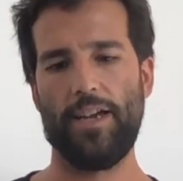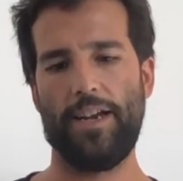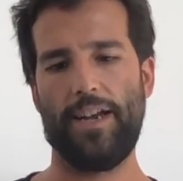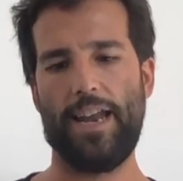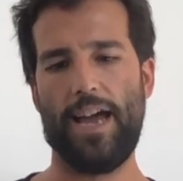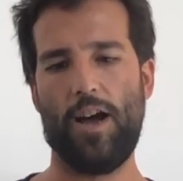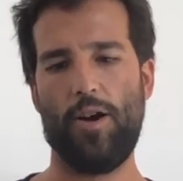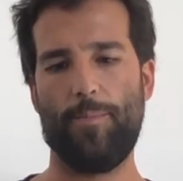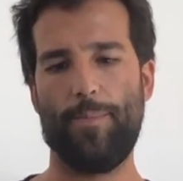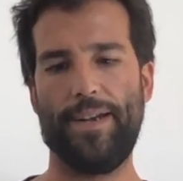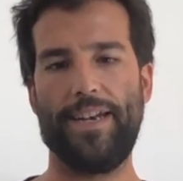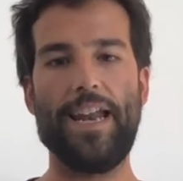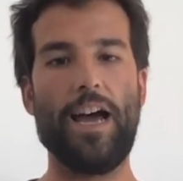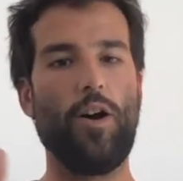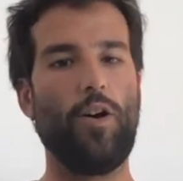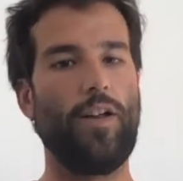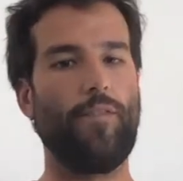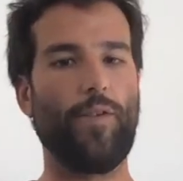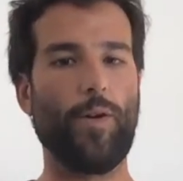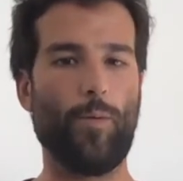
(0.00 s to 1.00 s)
now, but
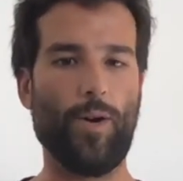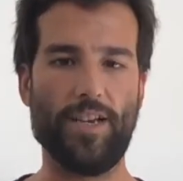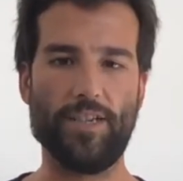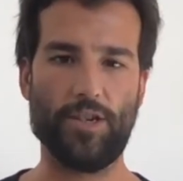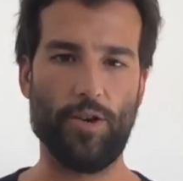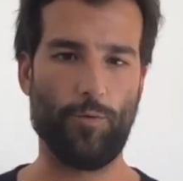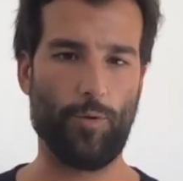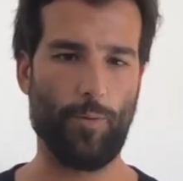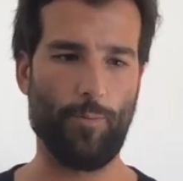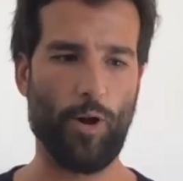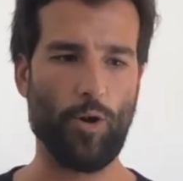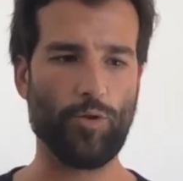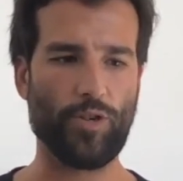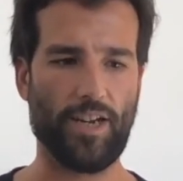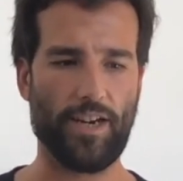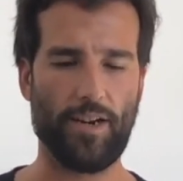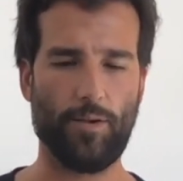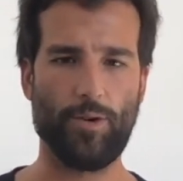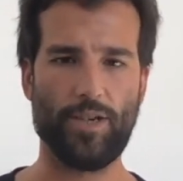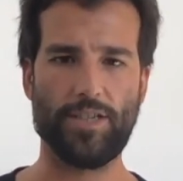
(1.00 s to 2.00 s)
now everyone is on remote
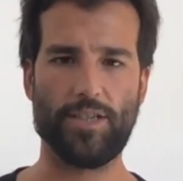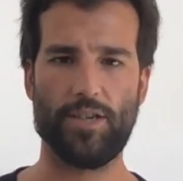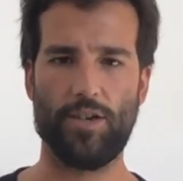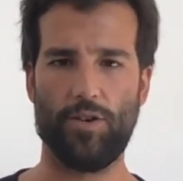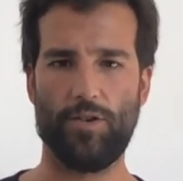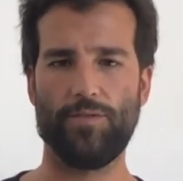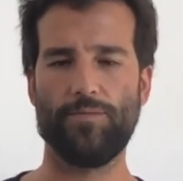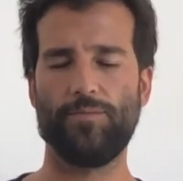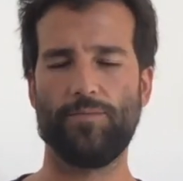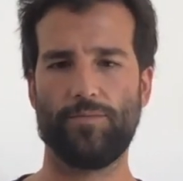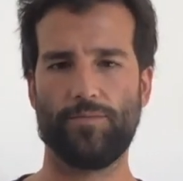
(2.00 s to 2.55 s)
anyway. So